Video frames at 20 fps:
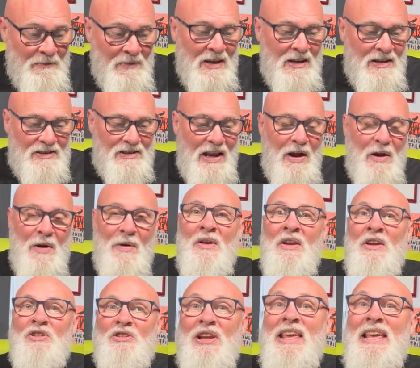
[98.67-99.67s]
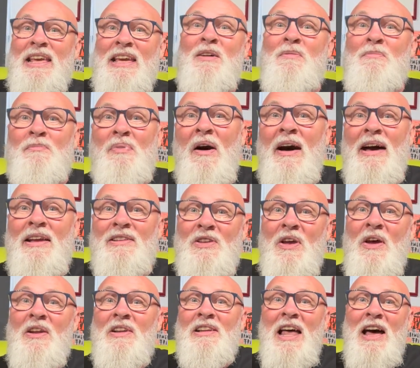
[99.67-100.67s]
So she combines
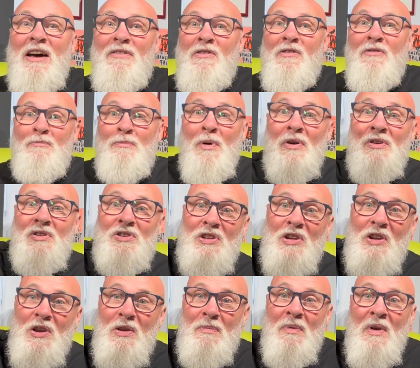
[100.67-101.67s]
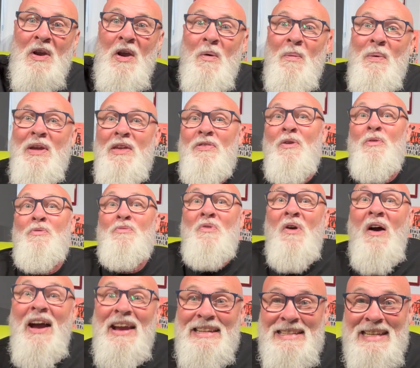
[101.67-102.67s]
her love of BookTube with
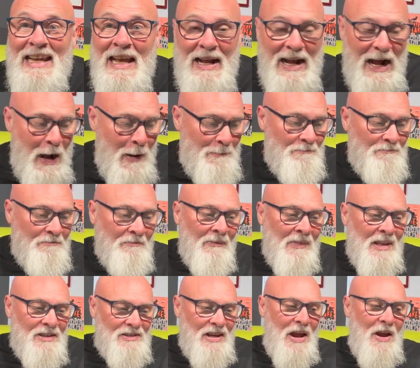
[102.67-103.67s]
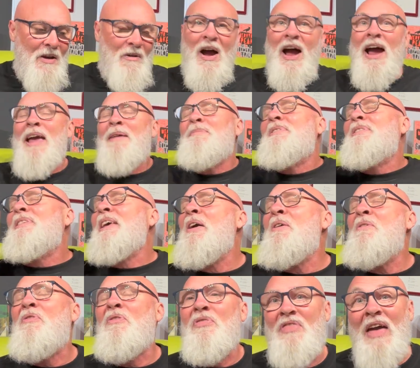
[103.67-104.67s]
writing. So I am so
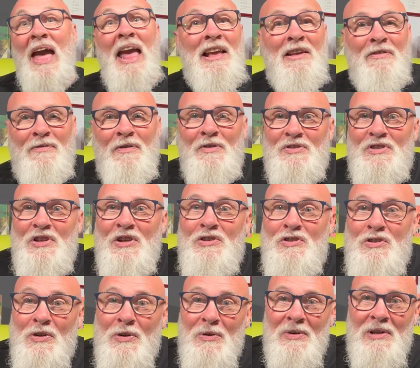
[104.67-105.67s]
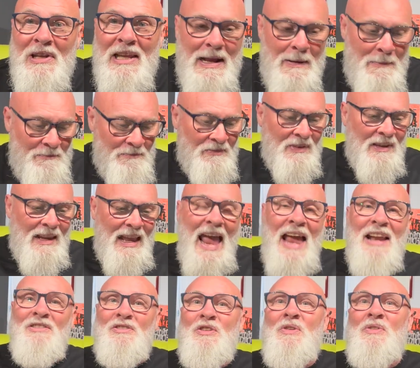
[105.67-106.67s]
thankful to Julie
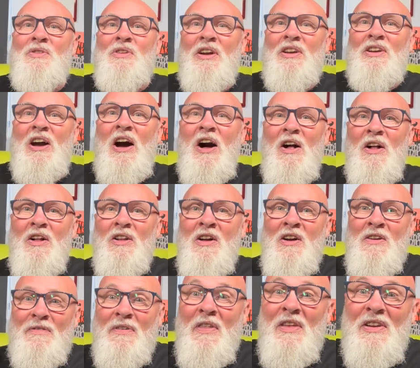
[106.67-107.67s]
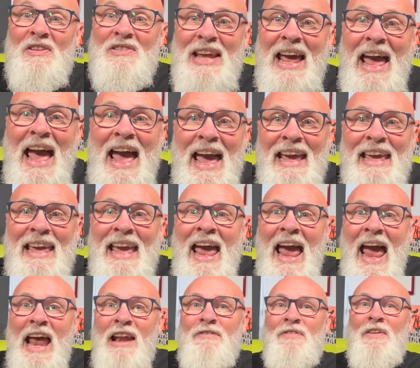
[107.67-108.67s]
and to Nicole for the tag
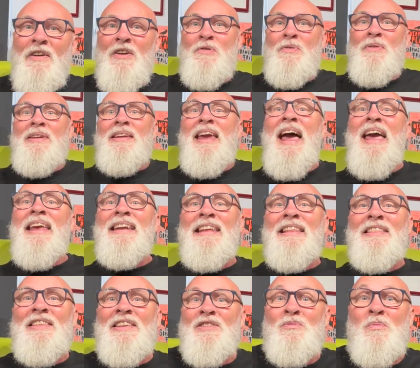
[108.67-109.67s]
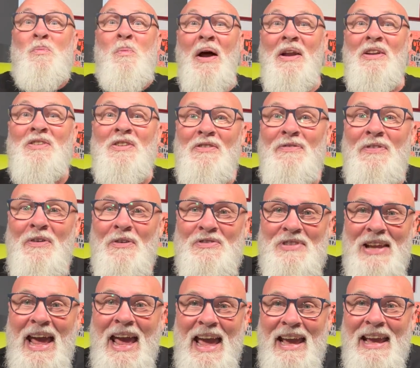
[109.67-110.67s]
and for creating this wonderful
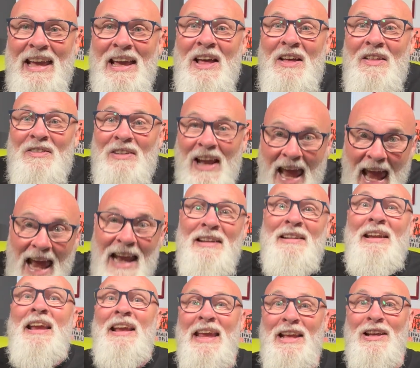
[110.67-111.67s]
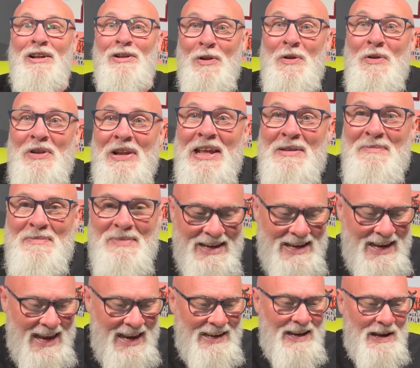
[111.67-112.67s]
tag and including me
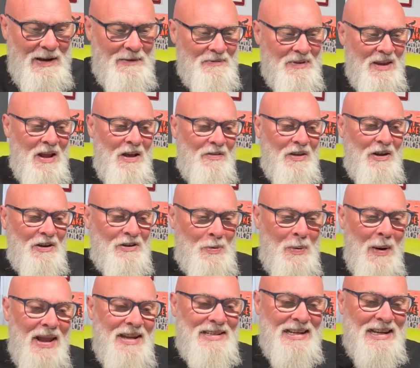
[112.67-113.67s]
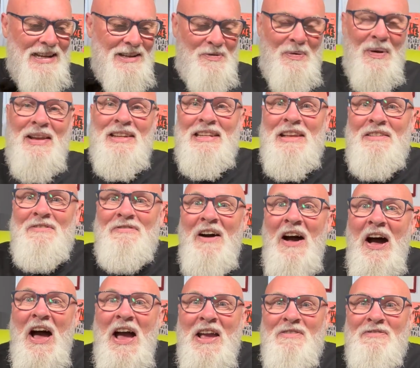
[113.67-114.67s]
in it. The
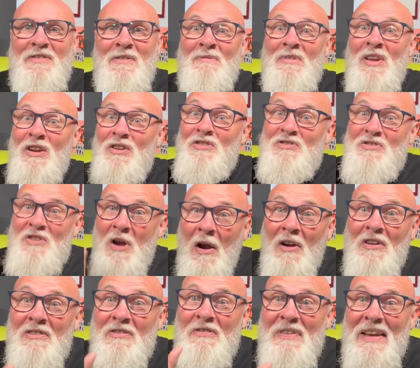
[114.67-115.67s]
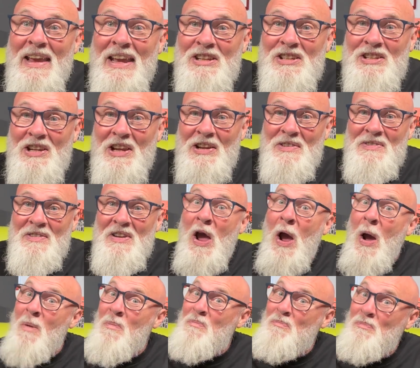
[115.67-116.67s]
2025 Nonfiction
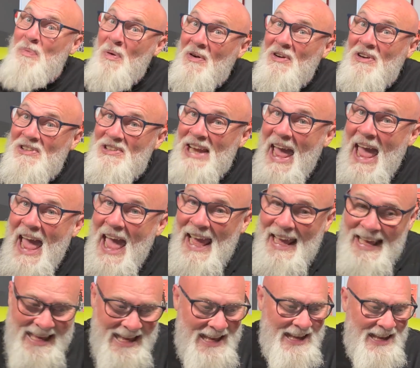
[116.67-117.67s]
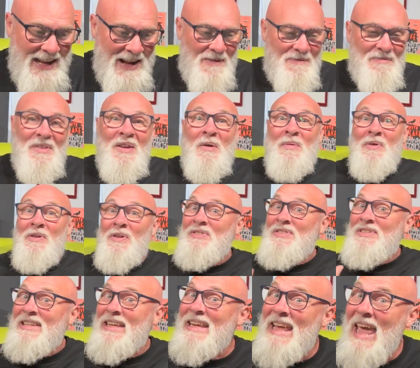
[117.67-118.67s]
Book Tag. We'll
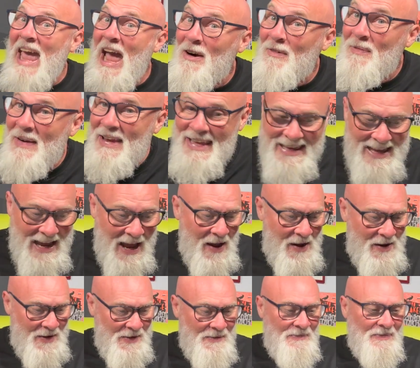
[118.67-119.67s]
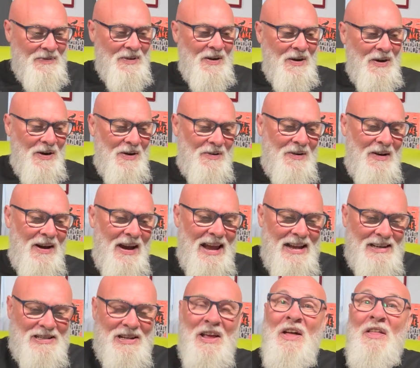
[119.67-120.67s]
see how we go. All
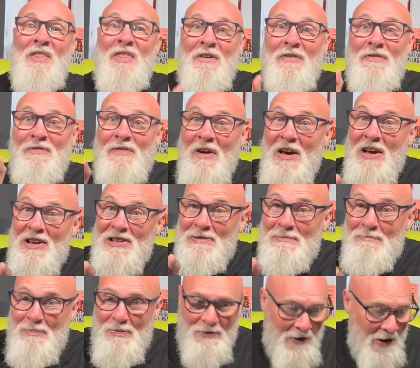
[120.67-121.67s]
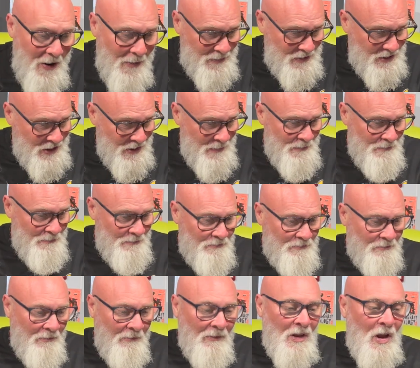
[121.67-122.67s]
right, the first prompt.
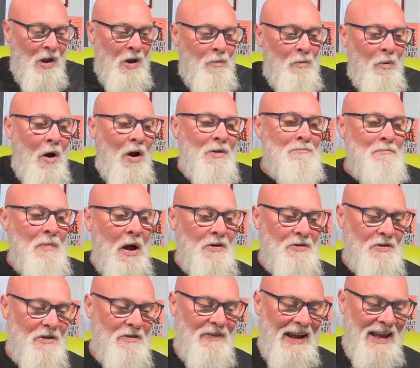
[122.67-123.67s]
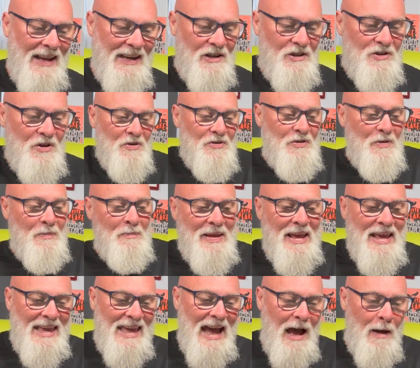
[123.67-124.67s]
What motivated to
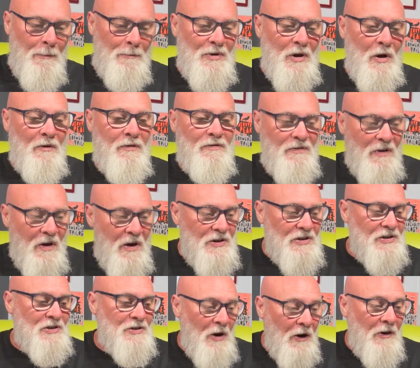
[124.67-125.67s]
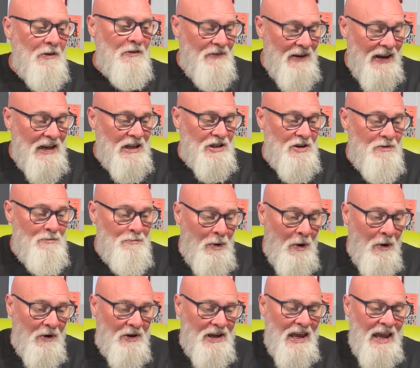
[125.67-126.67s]
pick up your first nonfiction
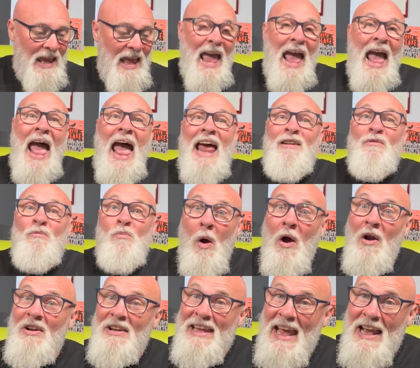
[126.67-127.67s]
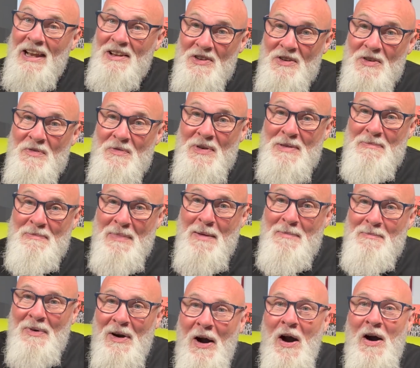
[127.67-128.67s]
book, and what can you
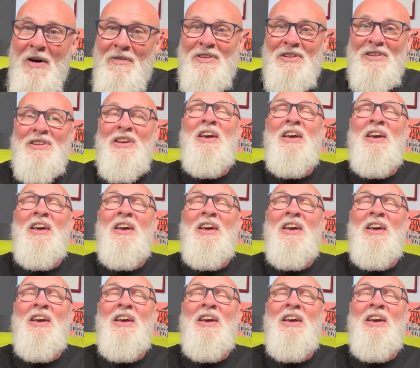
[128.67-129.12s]
remember of it?